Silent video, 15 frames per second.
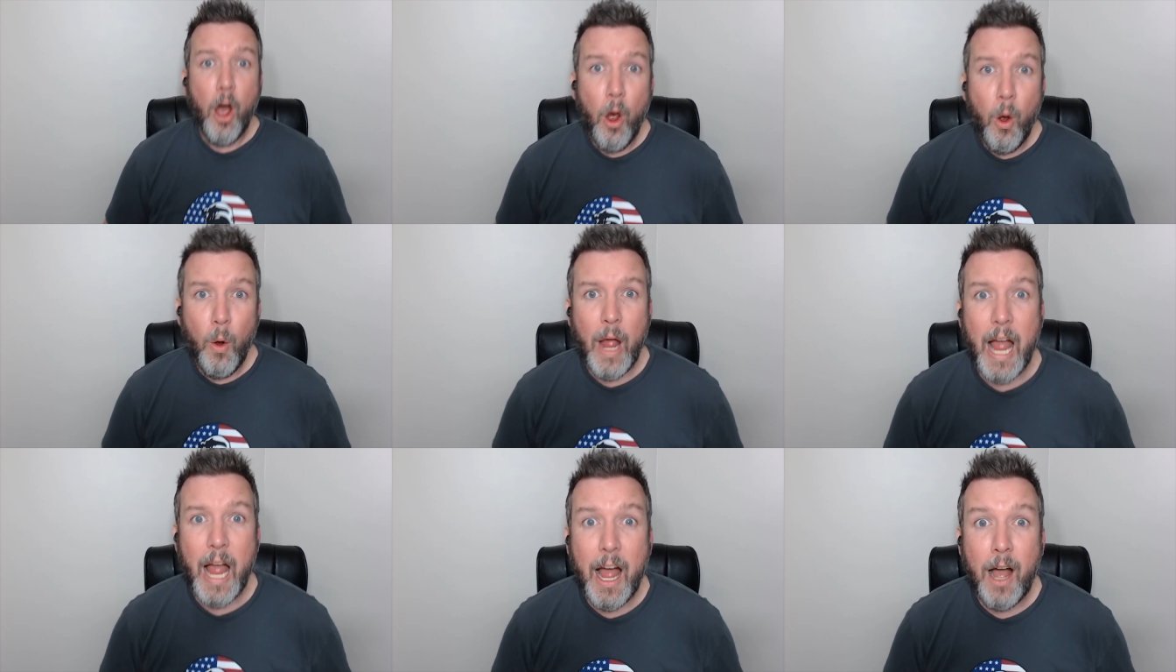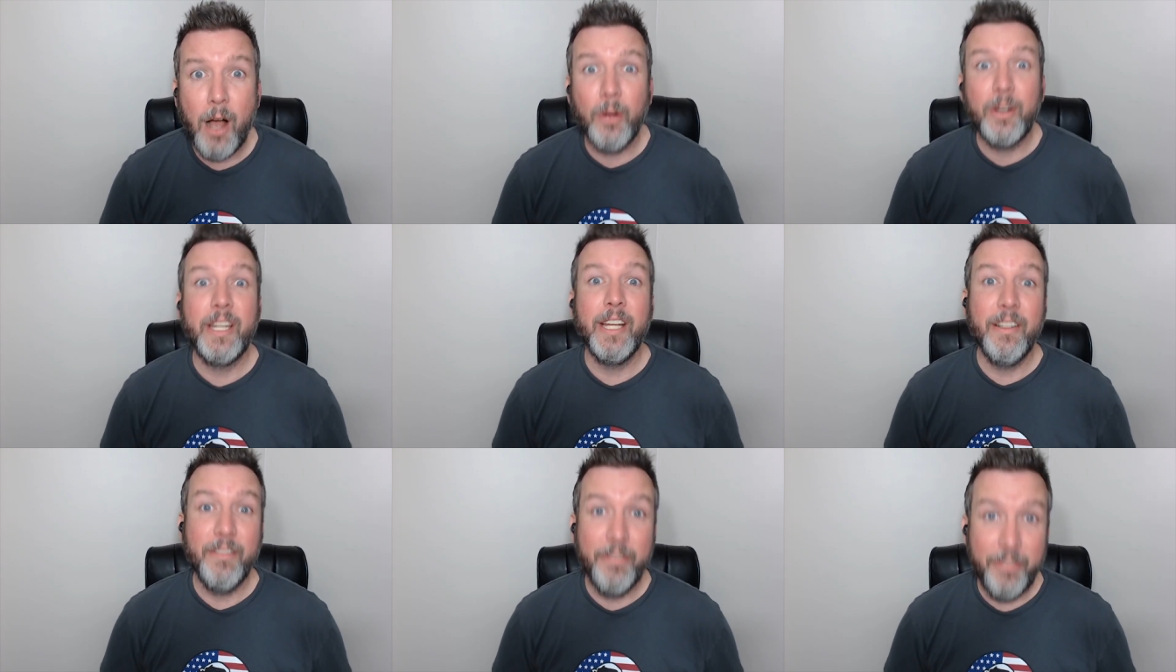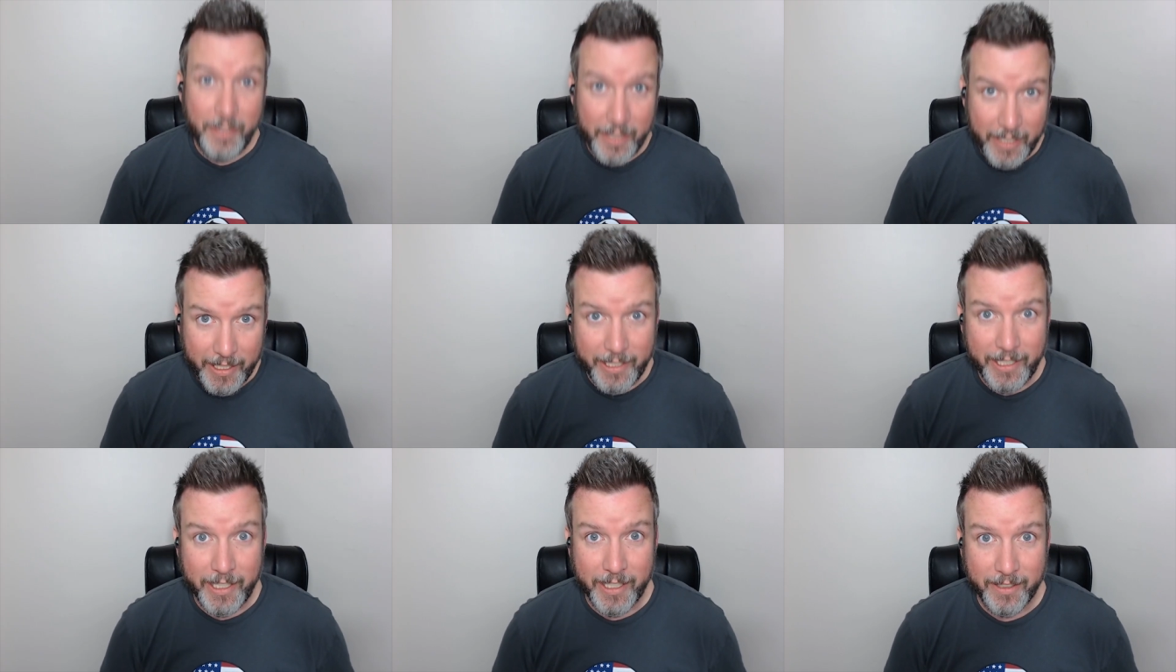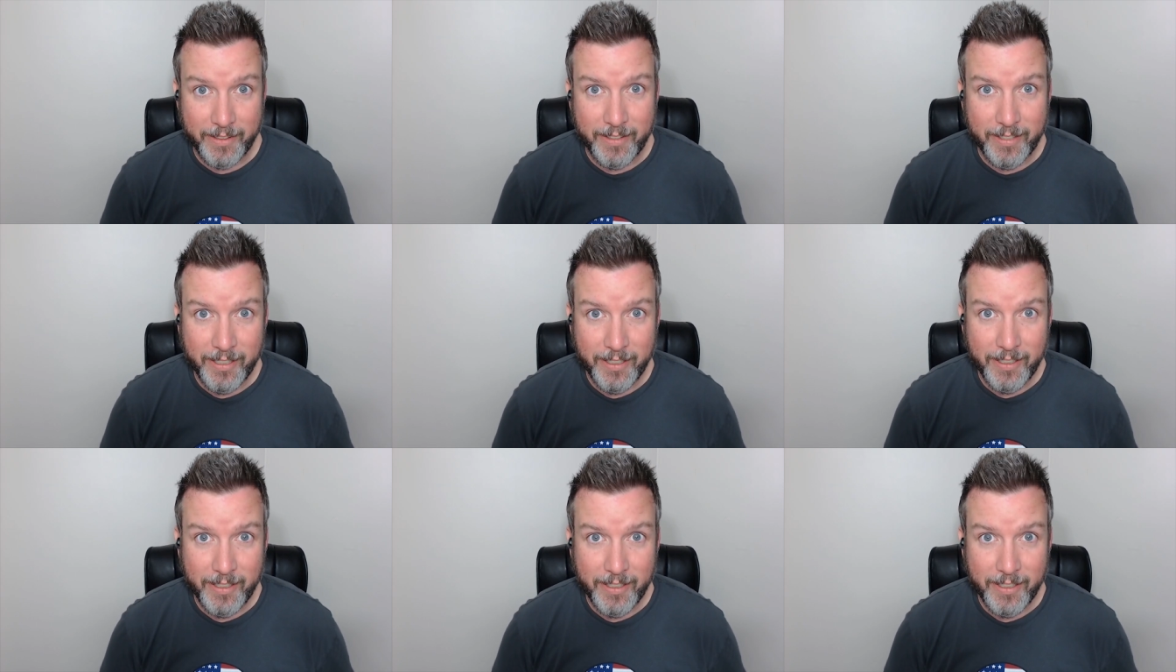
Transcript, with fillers: illegal immigrants.